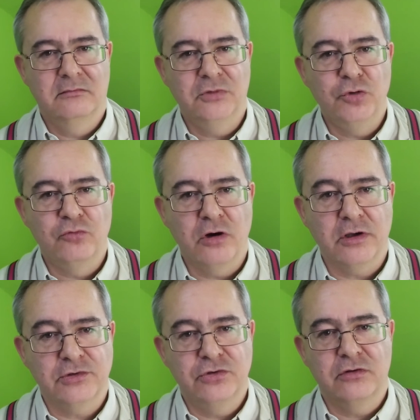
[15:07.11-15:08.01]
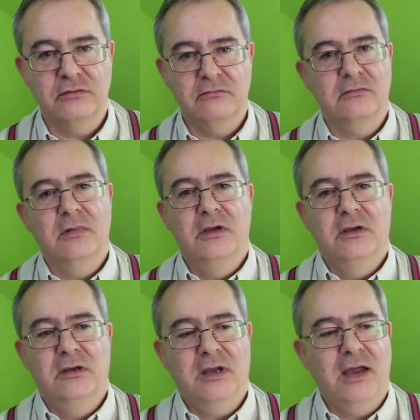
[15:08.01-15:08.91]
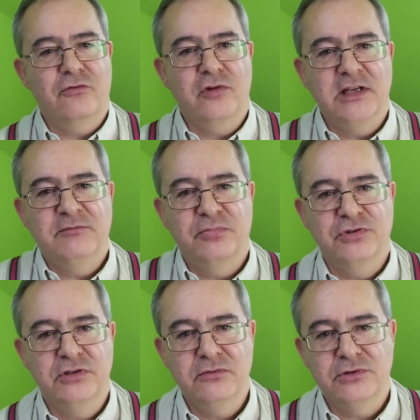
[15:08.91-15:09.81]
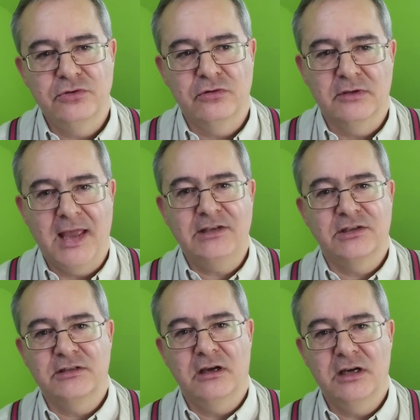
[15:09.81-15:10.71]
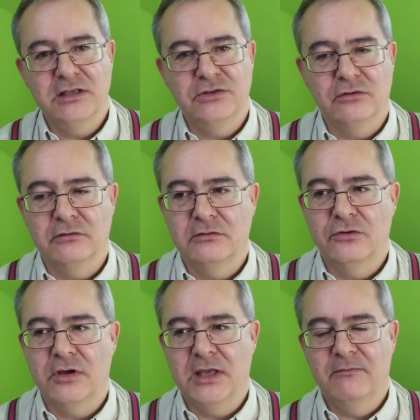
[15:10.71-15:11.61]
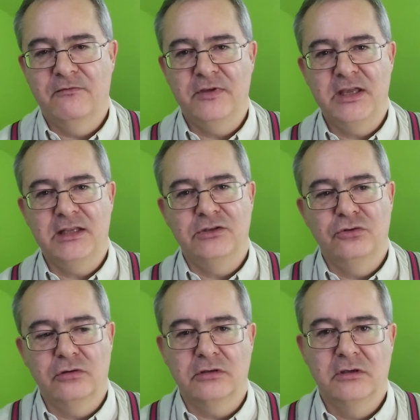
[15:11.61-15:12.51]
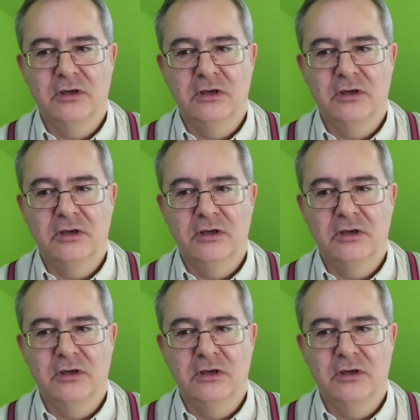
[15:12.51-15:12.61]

new products, you could have creative pursuits, you could exercise, you could keep fit, you could